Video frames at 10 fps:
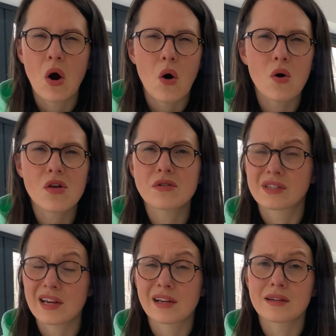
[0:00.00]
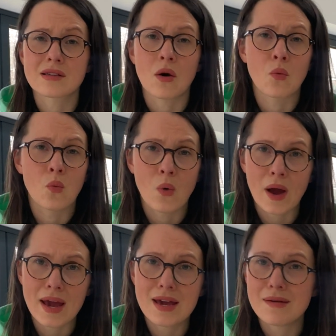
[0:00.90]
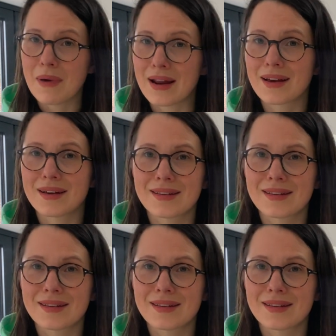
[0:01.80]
all those things are way better